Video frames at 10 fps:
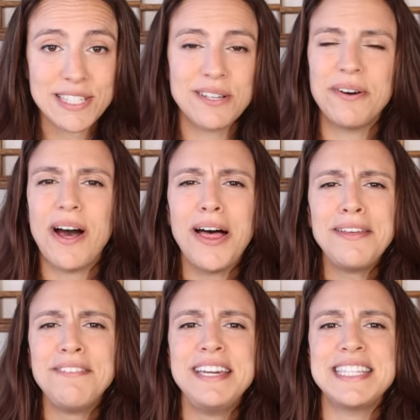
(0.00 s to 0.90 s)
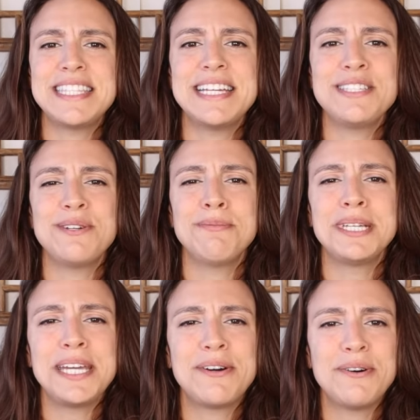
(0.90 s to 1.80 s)
So all of these things are
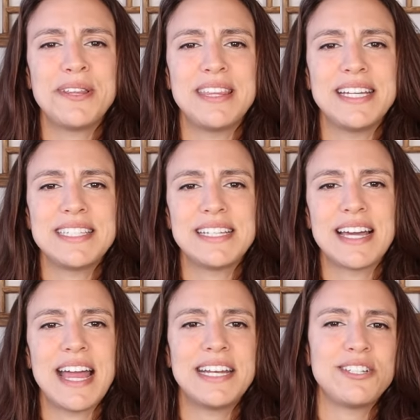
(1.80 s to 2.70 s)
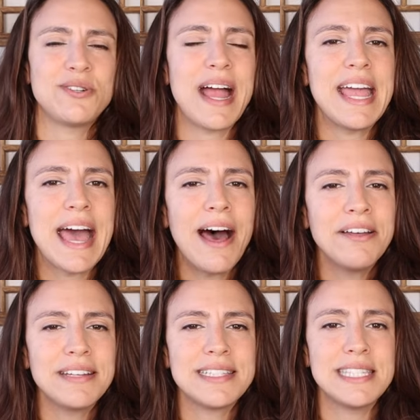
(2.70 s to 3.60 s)
really cool things to kind of try
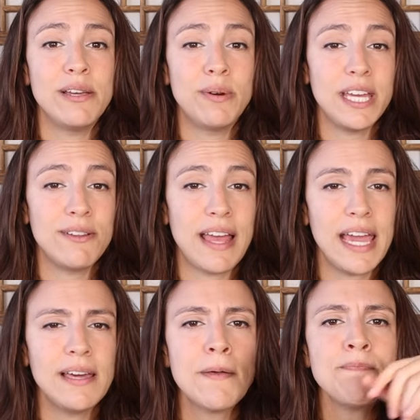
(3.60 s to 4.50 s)
out and see what you like.